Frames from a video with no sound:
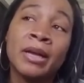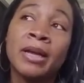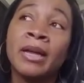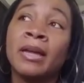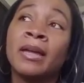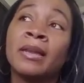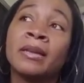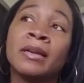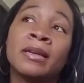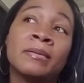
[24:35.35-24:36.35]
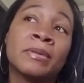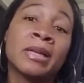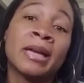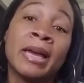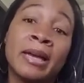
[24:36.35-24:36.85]
And he was
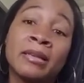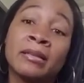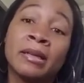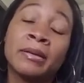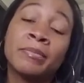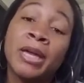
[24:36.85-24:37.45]
like, handle it.